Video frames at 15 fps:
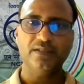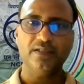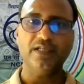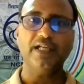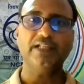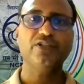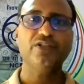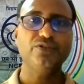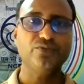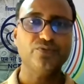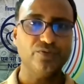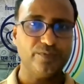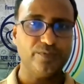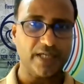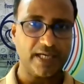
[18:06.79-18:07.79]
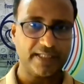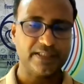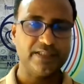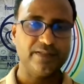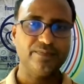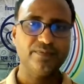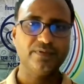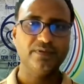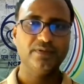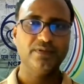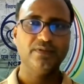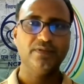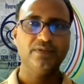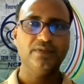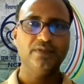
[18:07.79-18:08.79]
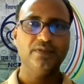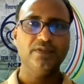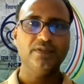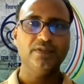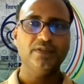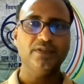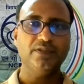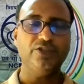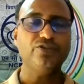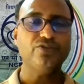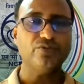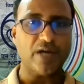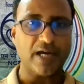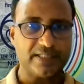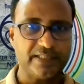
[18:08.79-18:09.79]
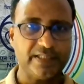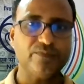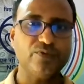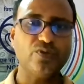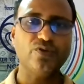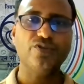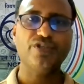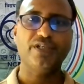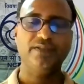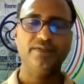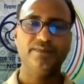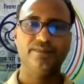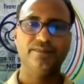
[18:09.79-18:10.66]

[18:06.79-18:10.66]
rather you should be active. You should ask them questions.